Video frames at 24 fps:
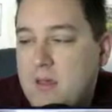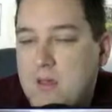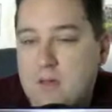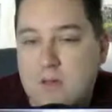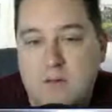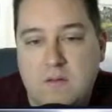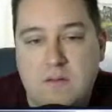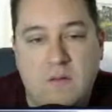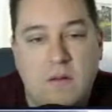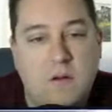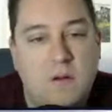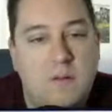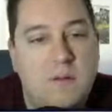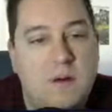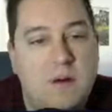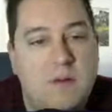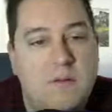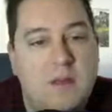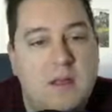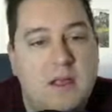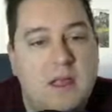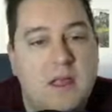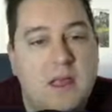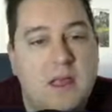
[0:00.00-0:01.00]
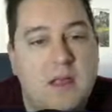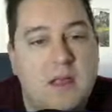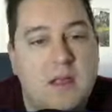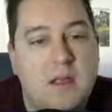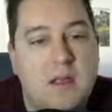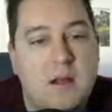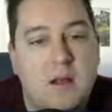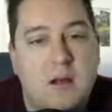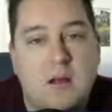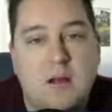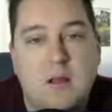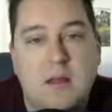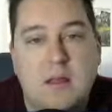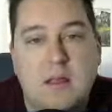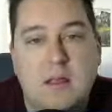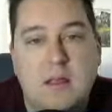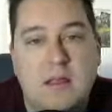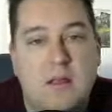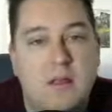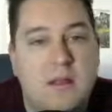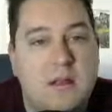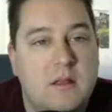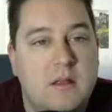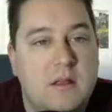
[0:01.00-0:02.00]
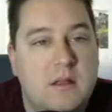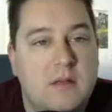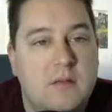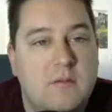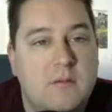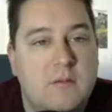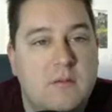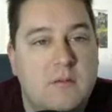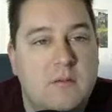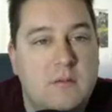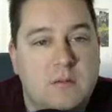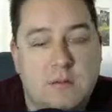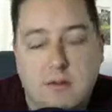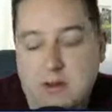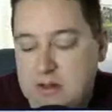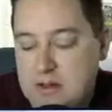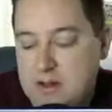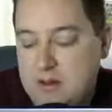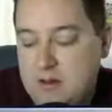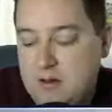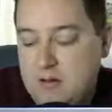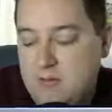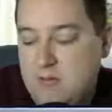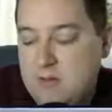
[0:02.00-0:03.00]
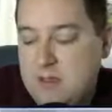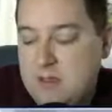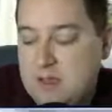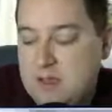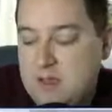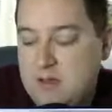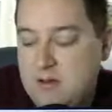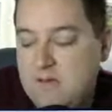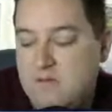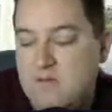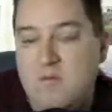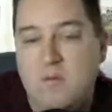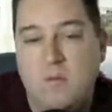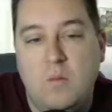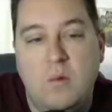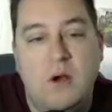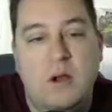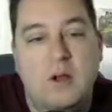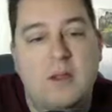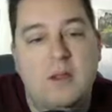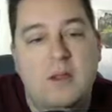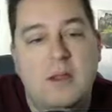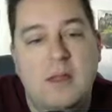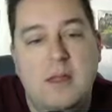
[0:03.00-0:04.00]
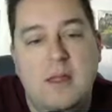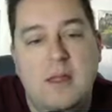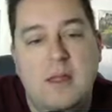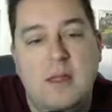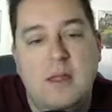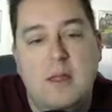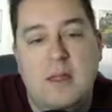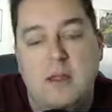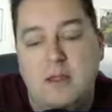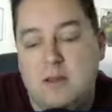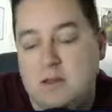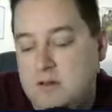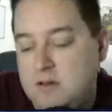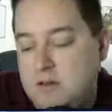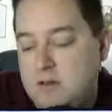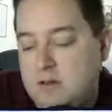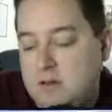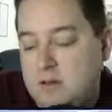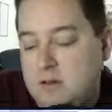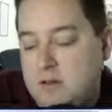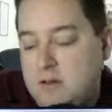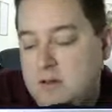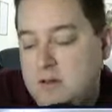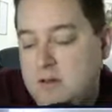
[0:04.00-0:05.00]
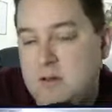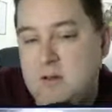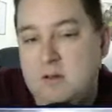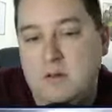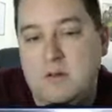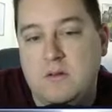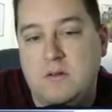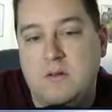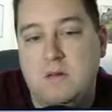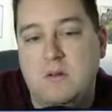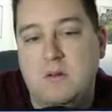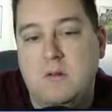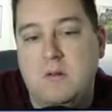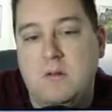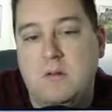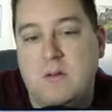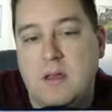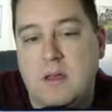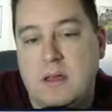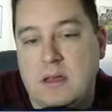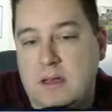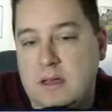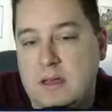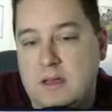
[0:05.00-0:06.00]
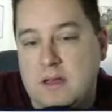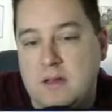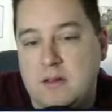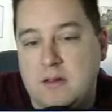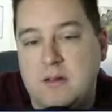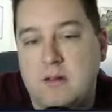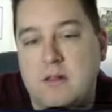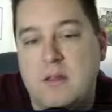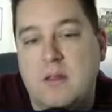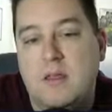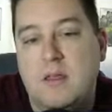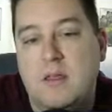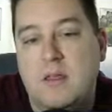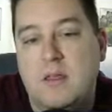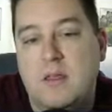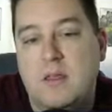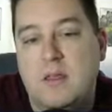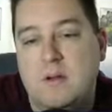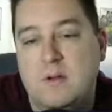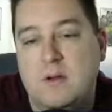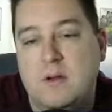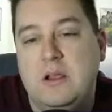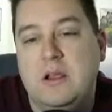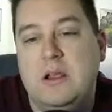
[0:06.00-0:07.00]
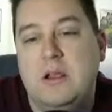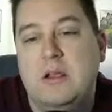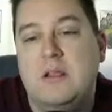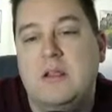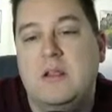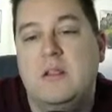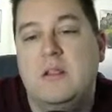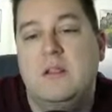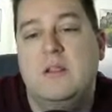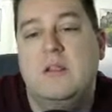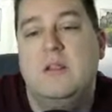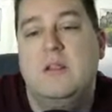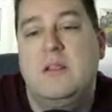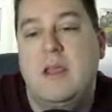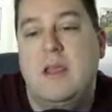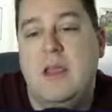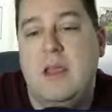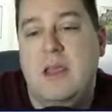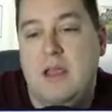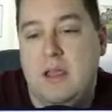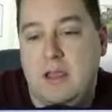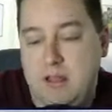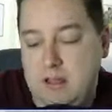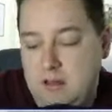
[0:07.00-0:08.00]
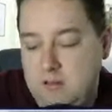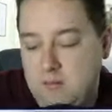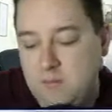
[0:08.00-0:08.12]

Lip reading: So what we got here is what we're looking at. We have 1 and 2 and 3 and